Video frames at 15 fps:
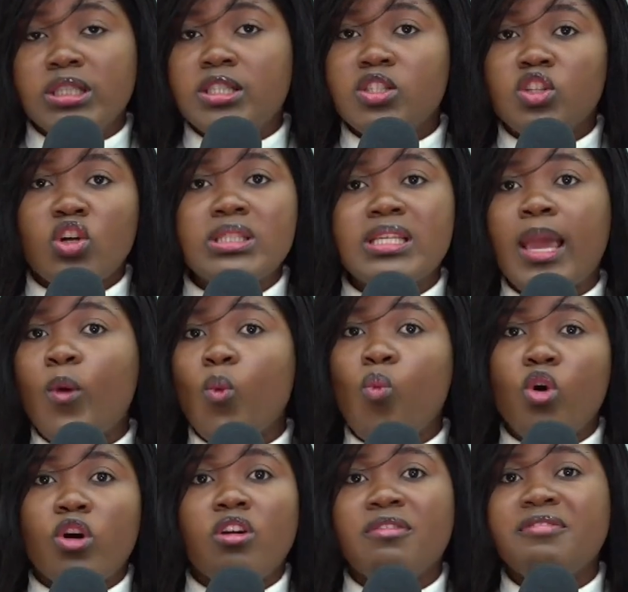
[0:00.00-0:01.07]
It's not a
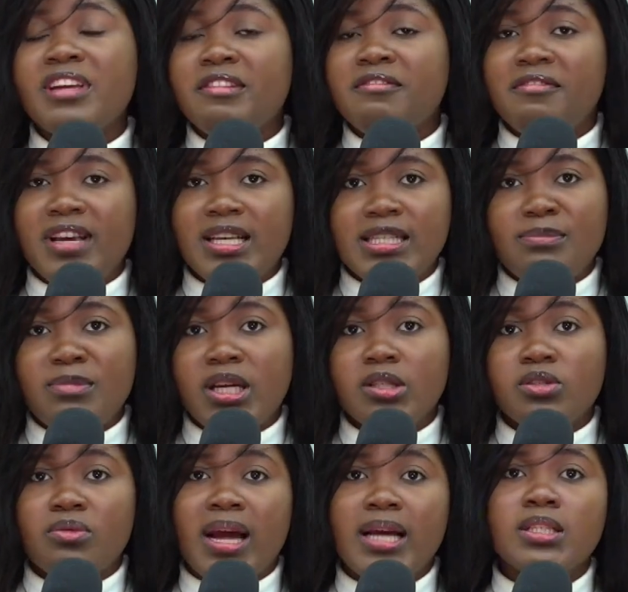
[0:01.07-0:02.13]
one-off
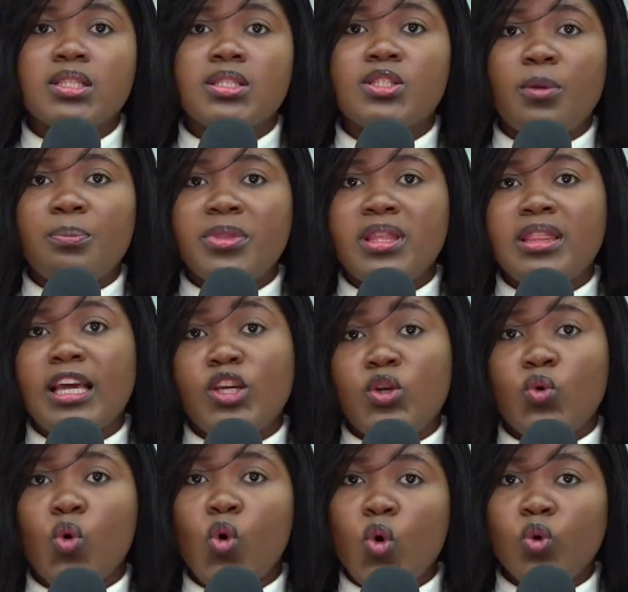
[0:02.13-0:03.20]
investment, right? It's something that
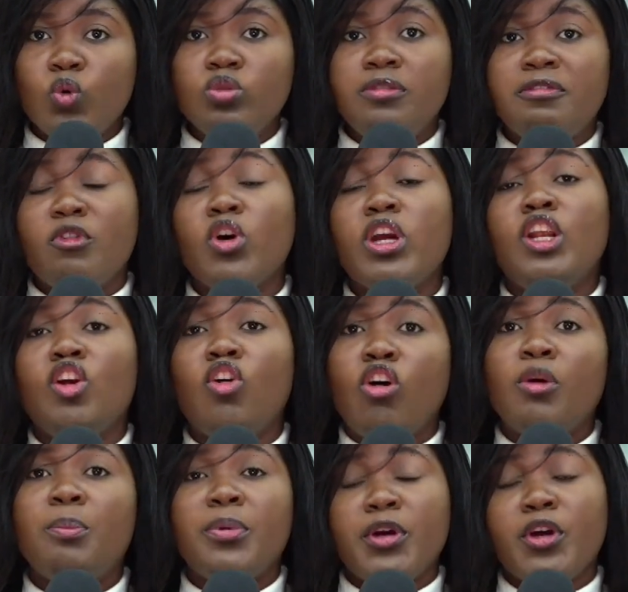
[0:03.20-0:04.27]
you hold for a
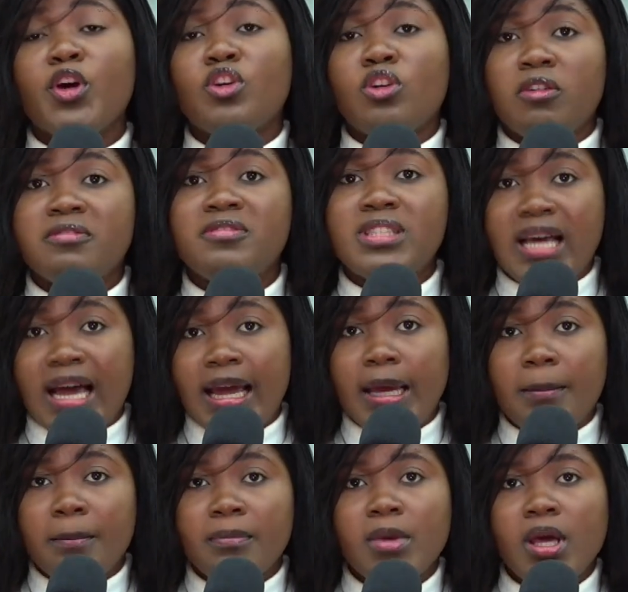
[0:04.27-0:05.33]
long period of
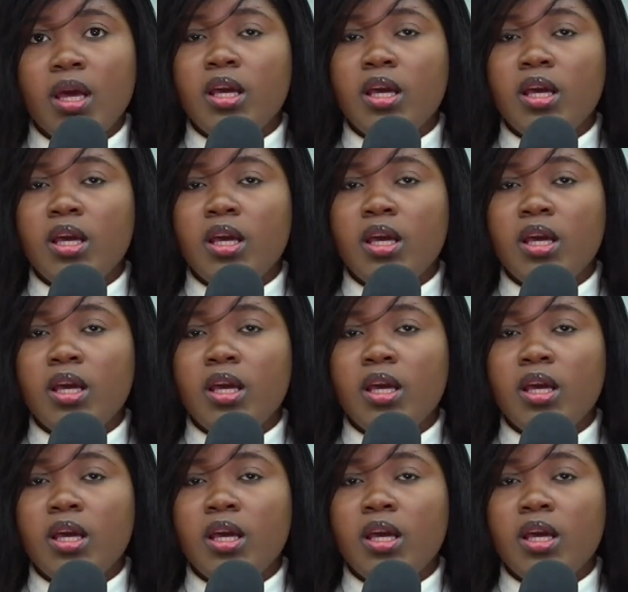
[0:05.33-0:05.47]
time.